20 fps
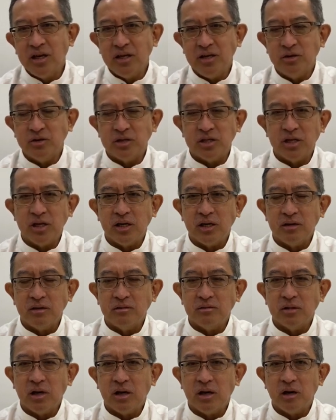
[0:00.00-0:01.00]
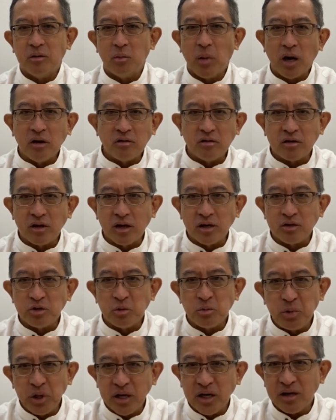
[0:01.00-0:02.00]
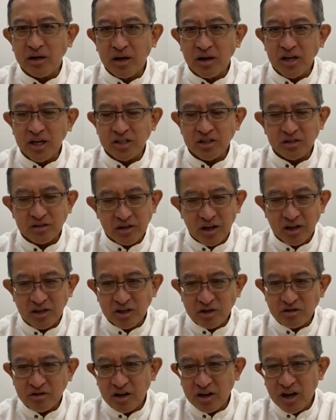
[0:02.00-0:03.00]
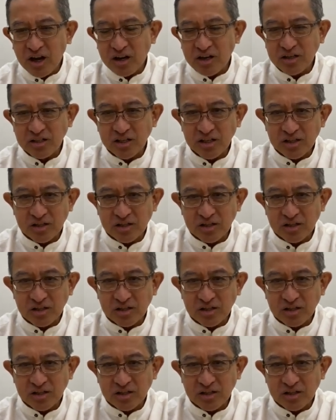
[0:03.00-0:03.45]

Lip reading: using mantra to bring in additional energy.